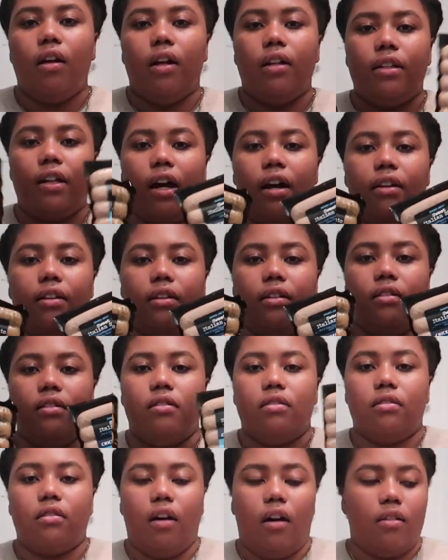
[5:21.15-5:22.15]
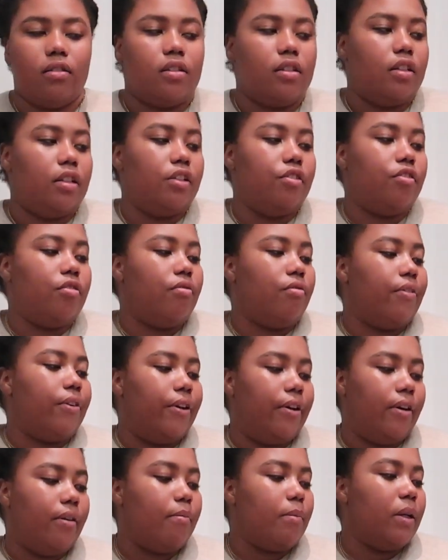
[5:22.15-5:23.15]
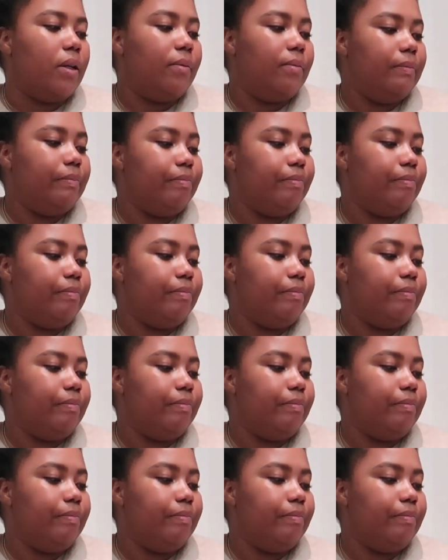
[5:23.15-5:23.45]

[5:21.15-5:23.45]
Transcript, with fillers: Italian sausage from